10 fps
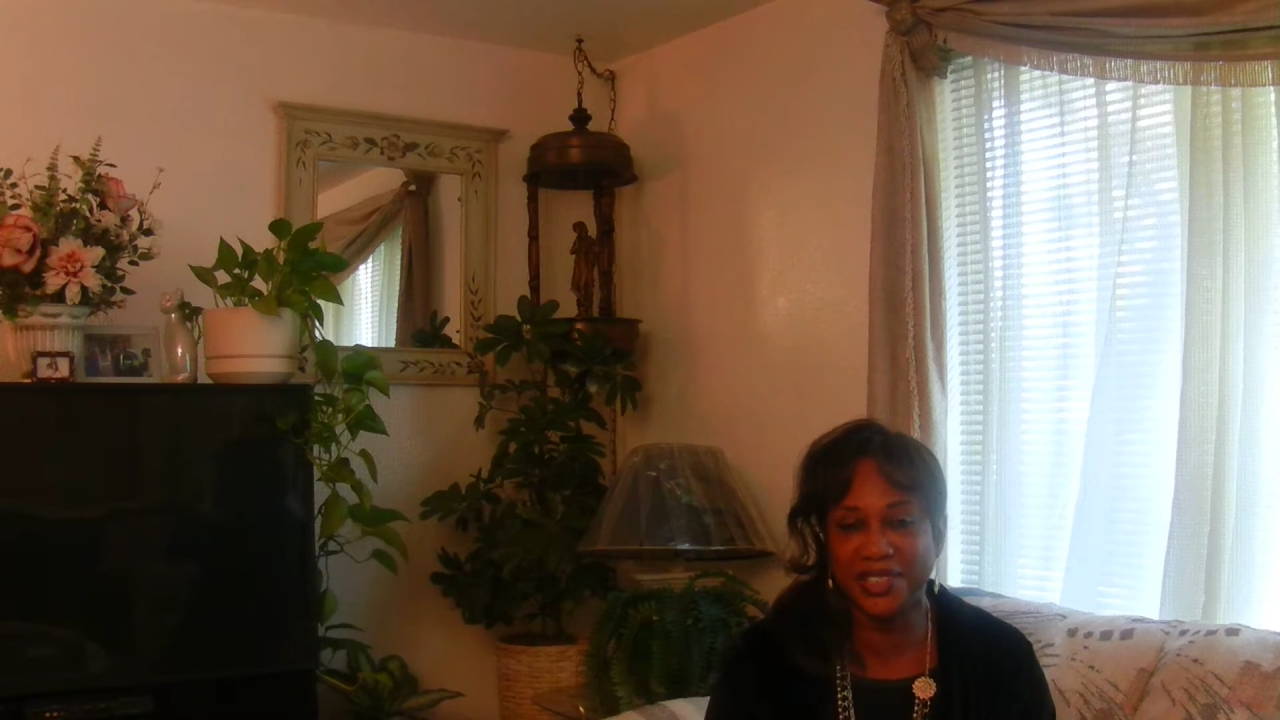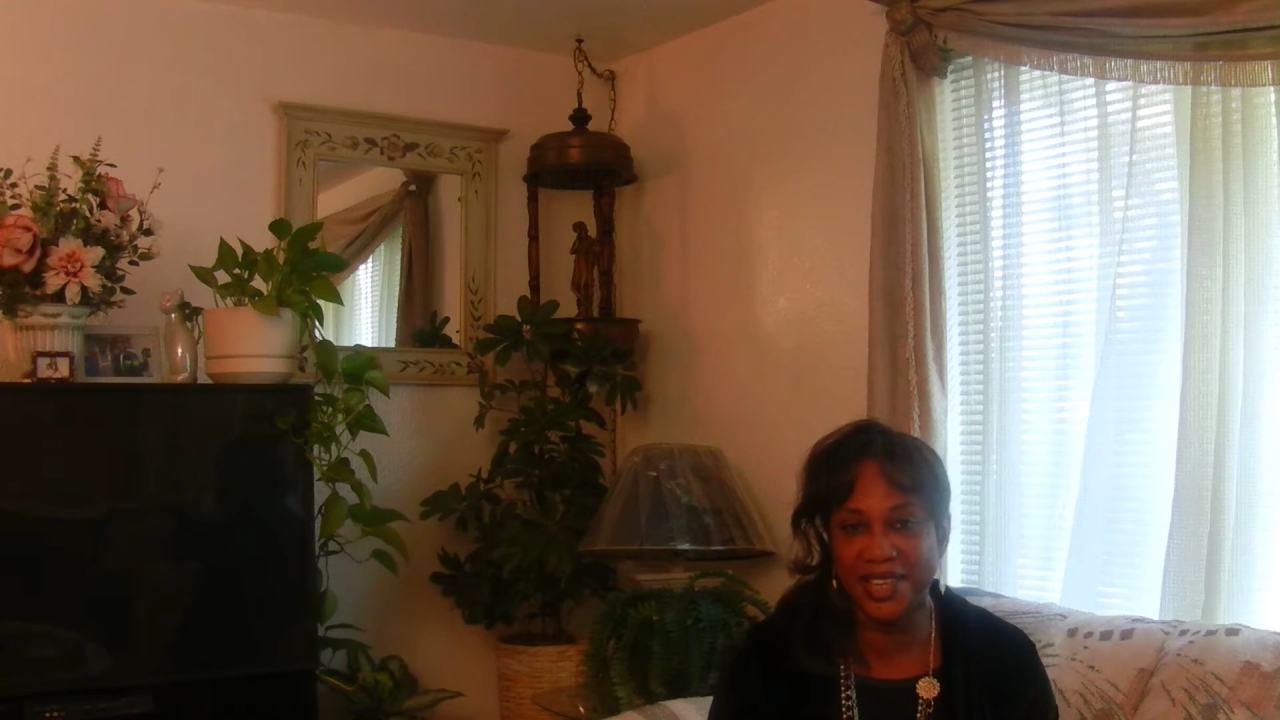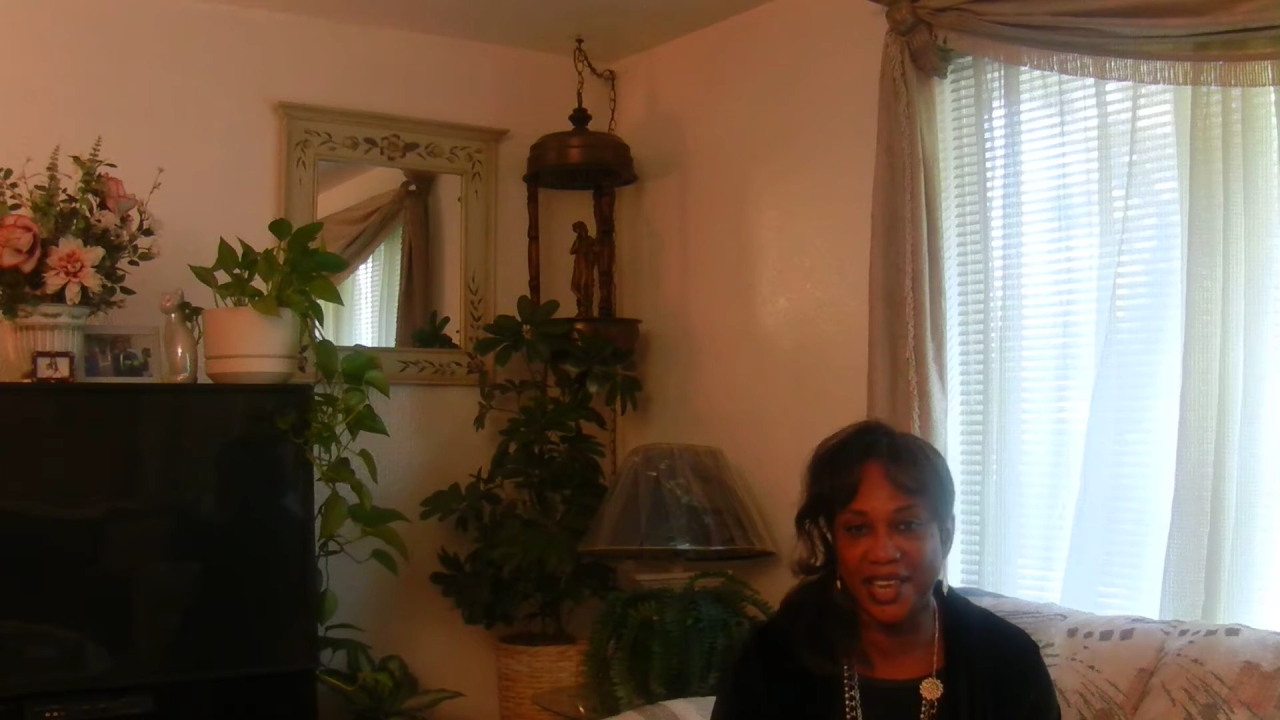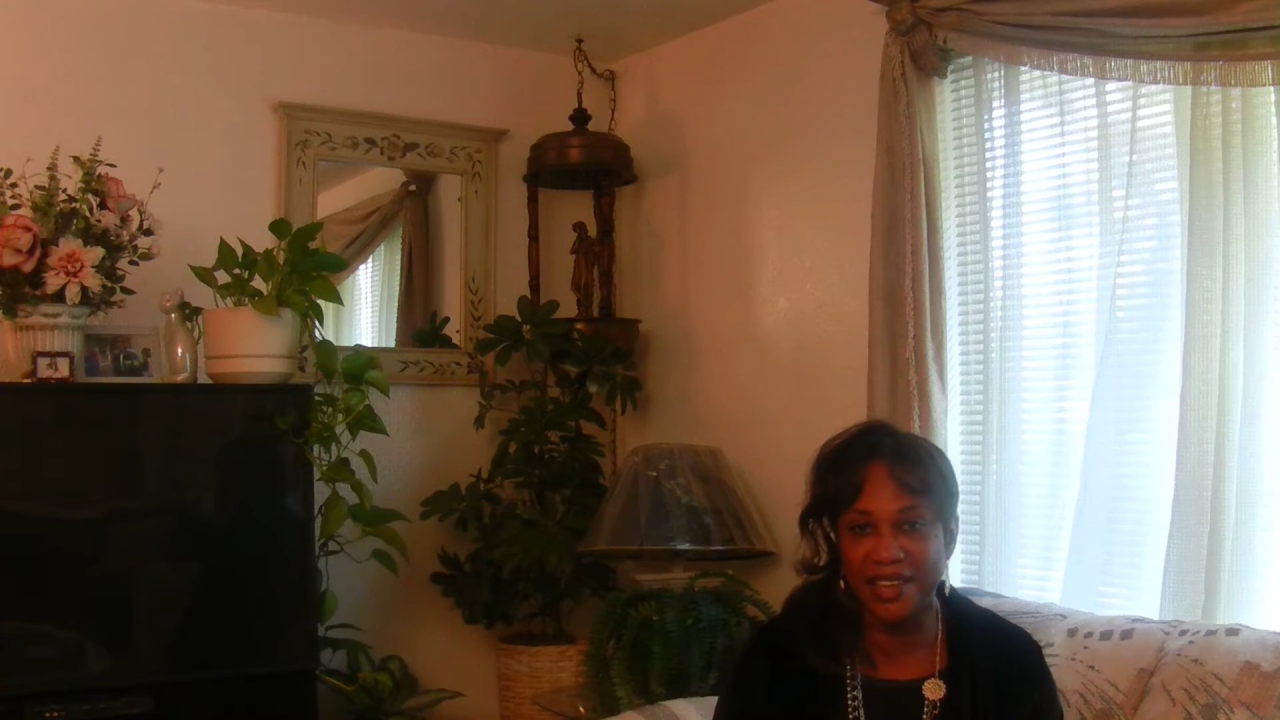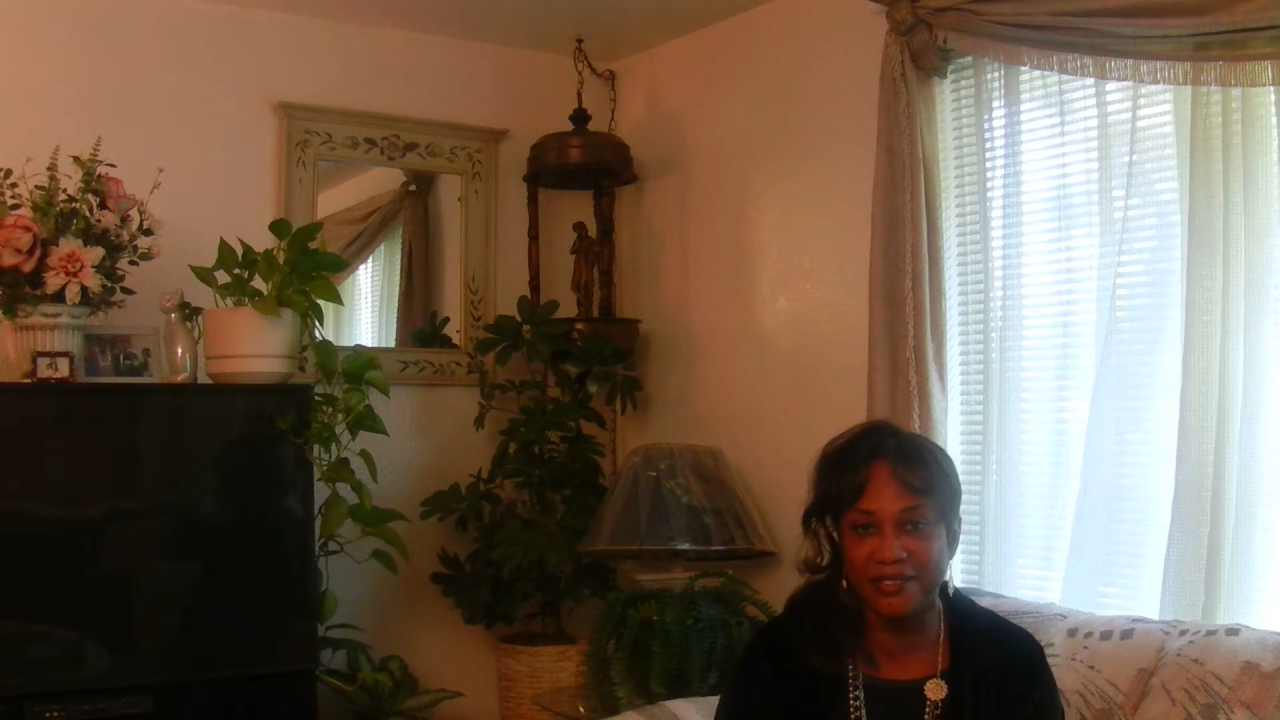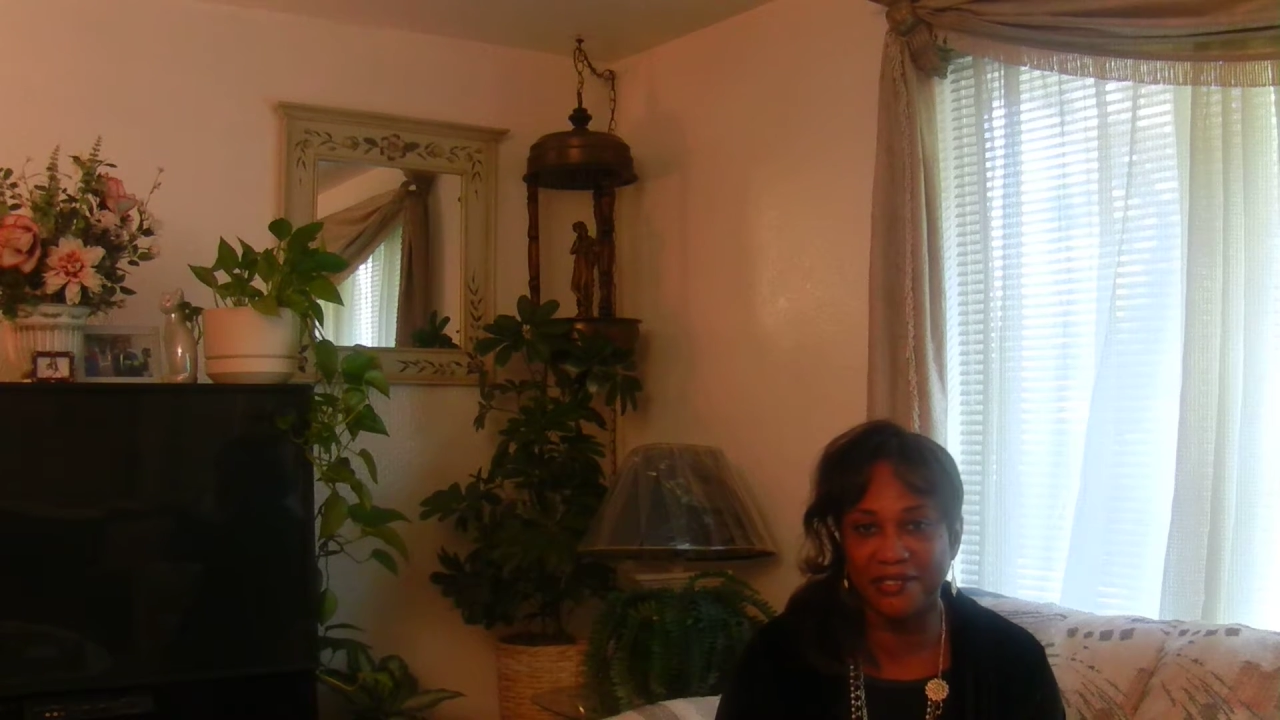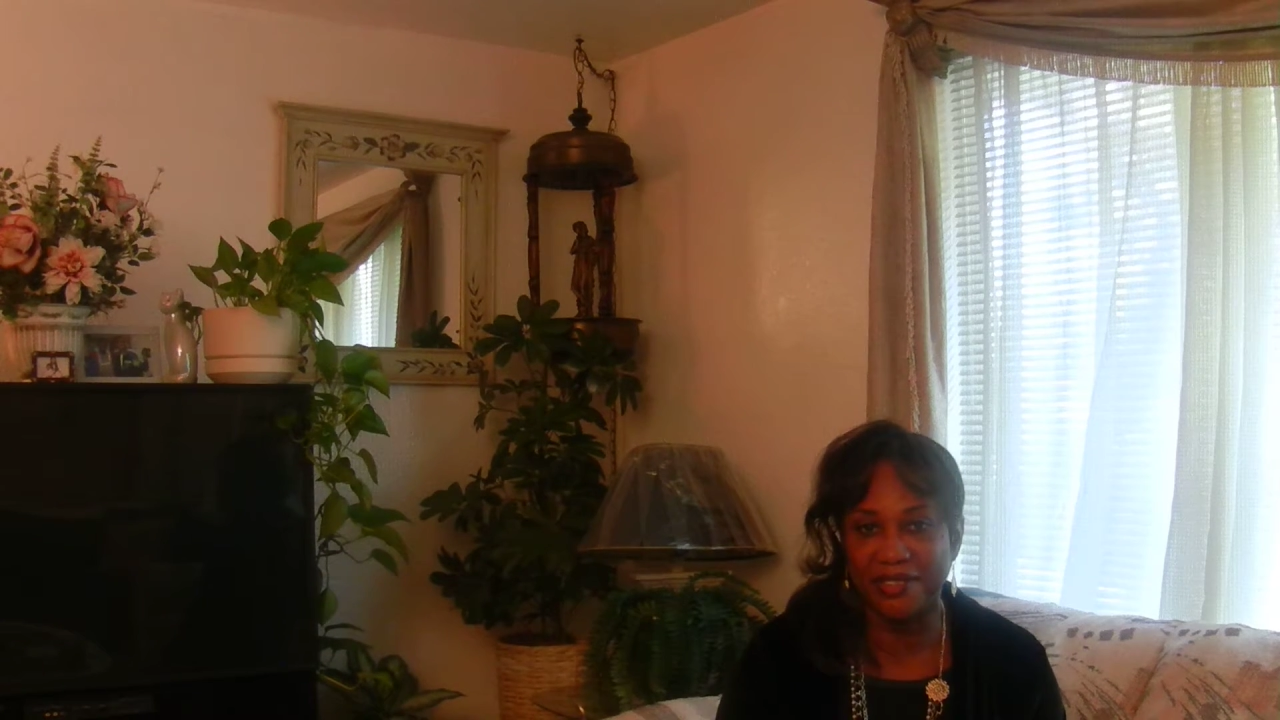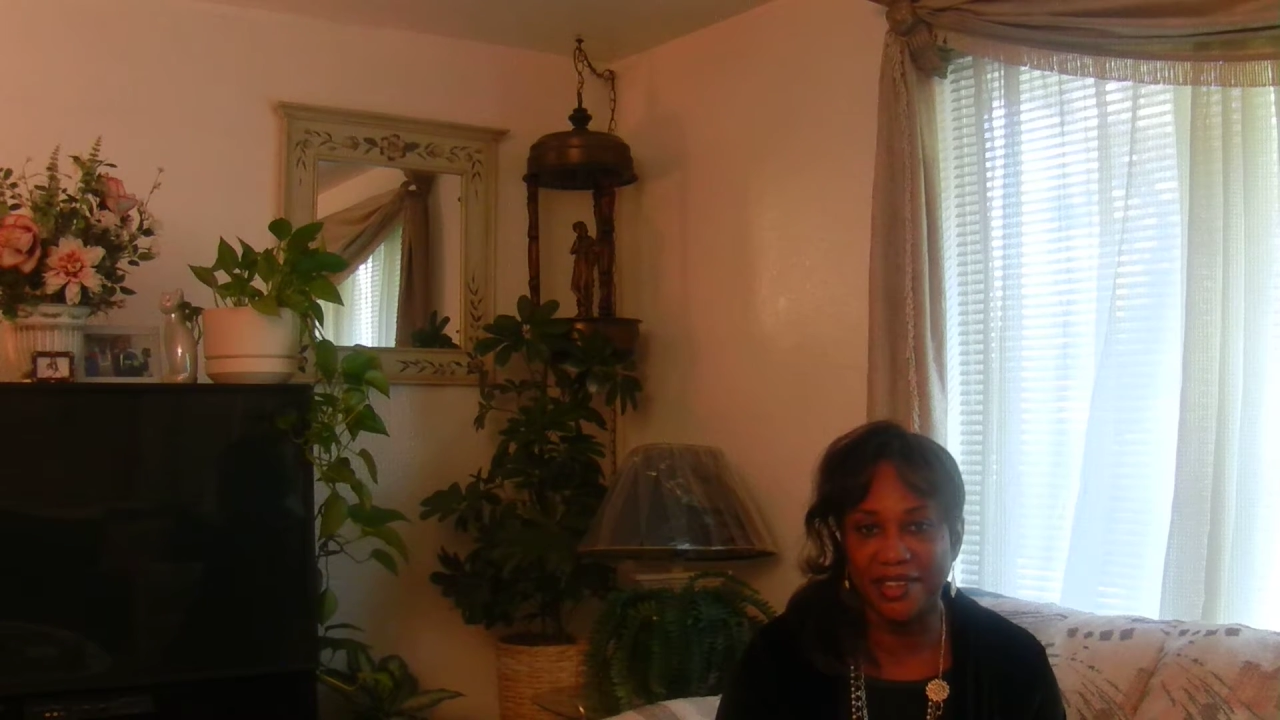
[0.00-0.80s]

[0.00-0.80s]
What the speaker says: save,